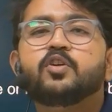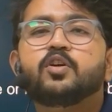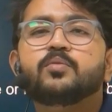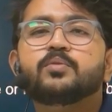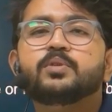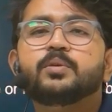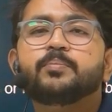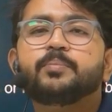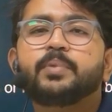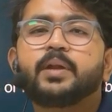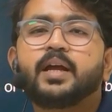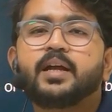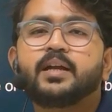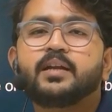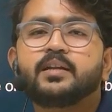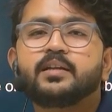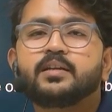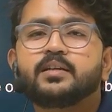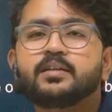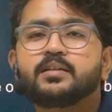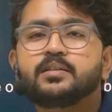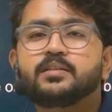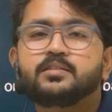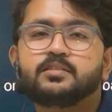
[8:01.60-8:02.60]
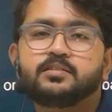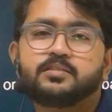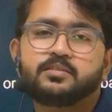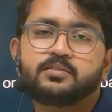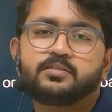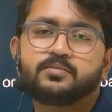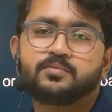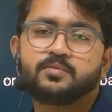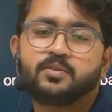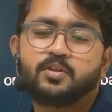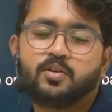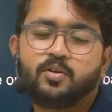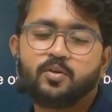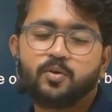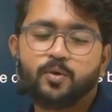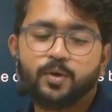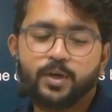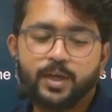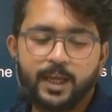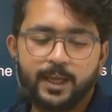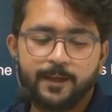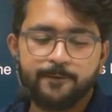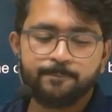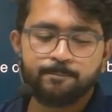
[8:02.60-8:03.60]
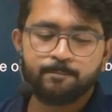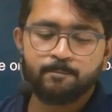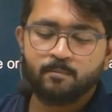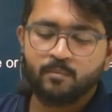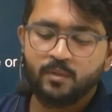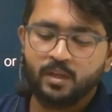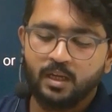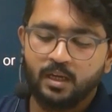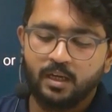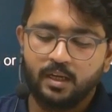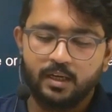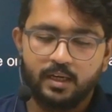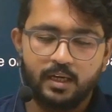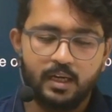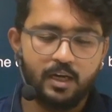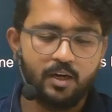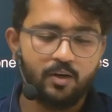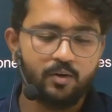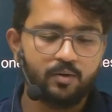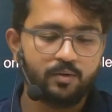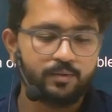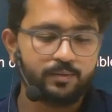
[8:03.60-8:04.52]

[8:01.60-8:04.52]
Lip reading: the practicals. Okay, now